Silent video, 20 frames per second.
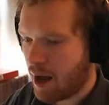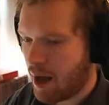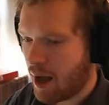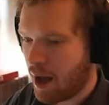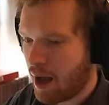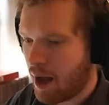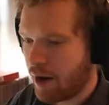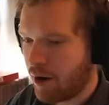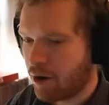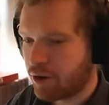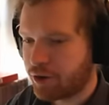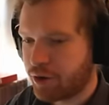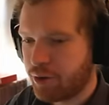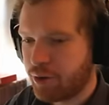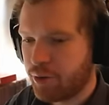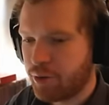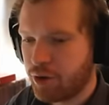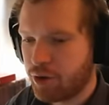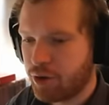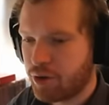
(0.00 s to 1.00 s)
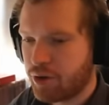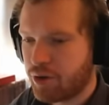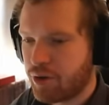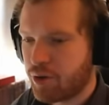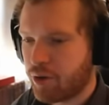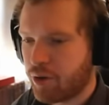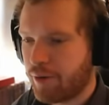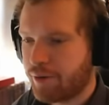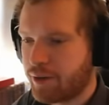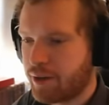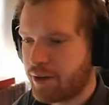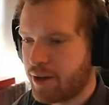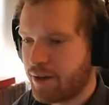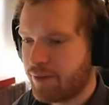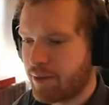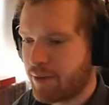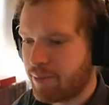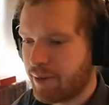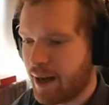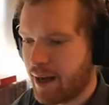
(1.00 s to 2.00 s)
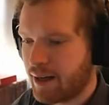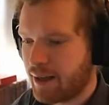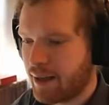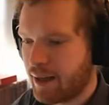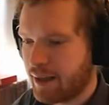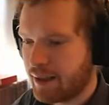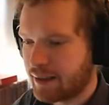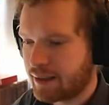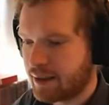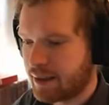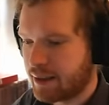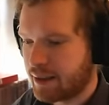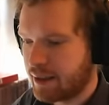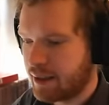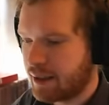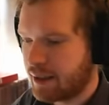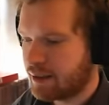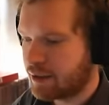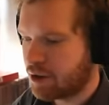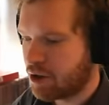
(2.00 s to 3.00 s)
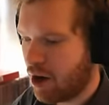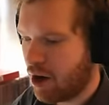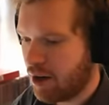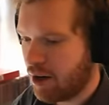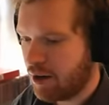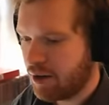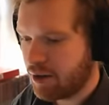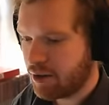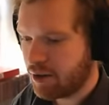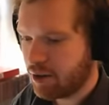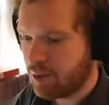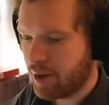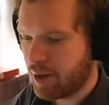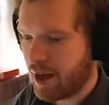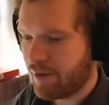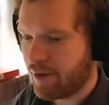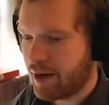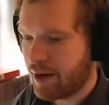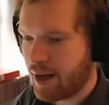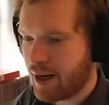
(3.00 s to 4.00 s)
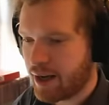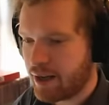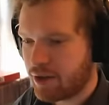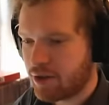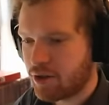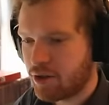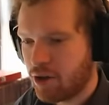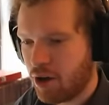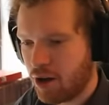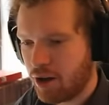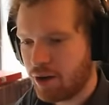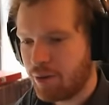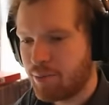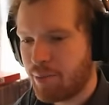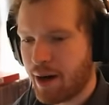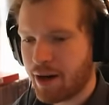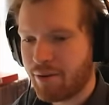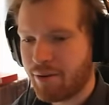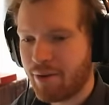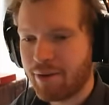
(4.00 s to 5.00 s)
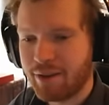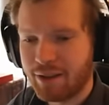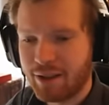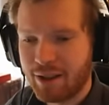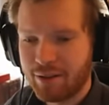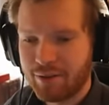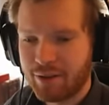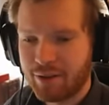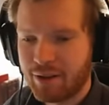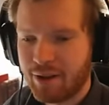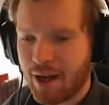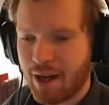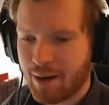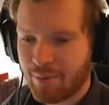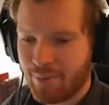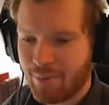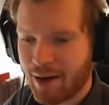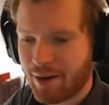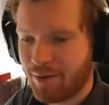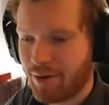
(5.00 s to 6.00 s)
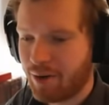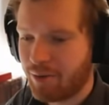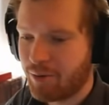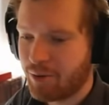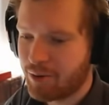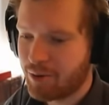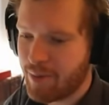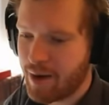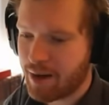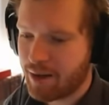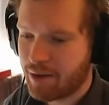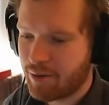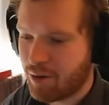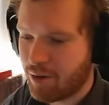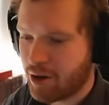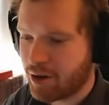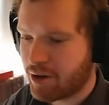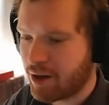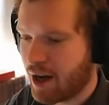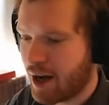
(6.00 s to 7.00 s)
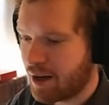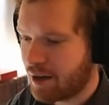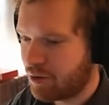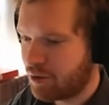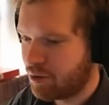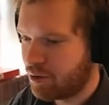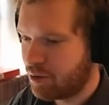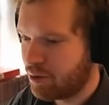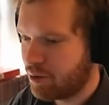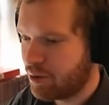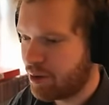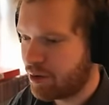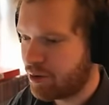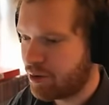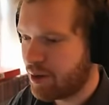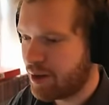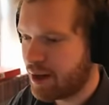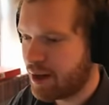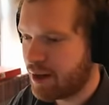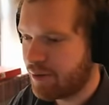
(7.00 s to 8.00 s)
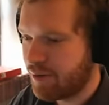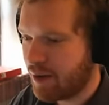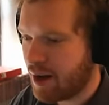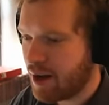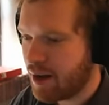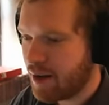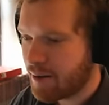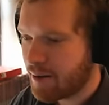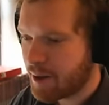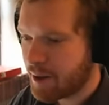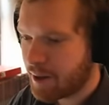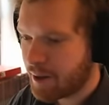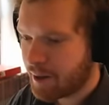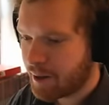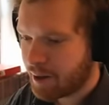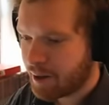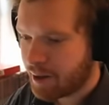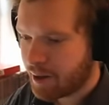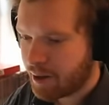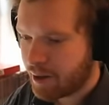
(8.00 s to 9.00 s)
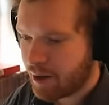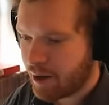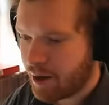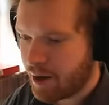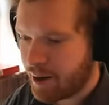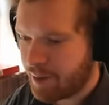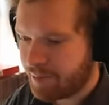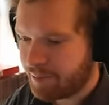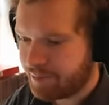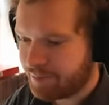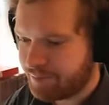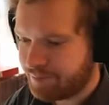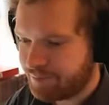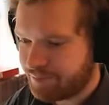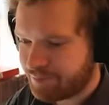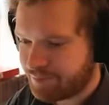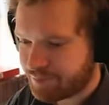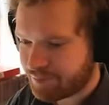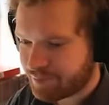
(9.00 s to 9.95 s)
And also, you often, if the planet is colored, you will have a nice colored background instead of the dark background, which makes the rocks harder to identify. And